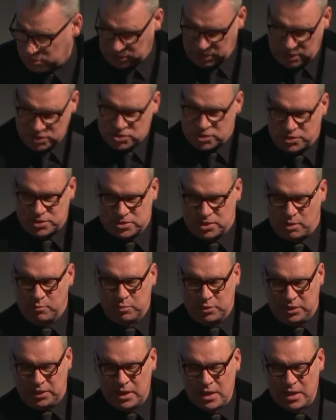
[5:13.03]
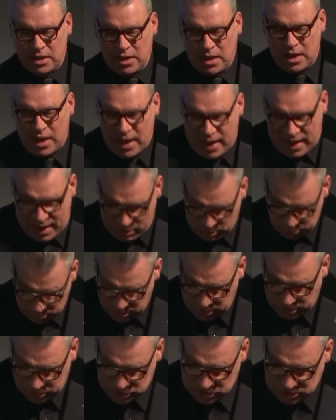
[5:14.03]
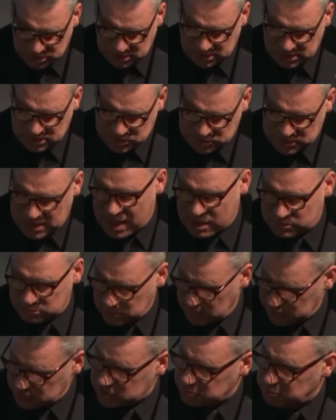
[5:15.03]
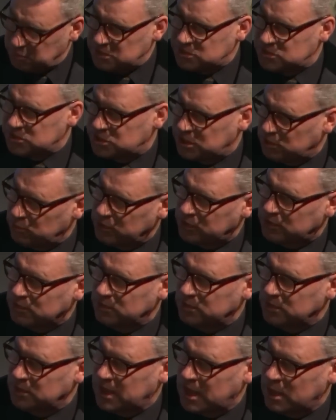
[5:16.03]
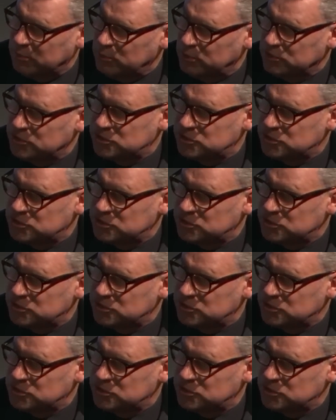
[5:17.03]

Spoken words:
each other's company, how much is that meant to be satirical, and how much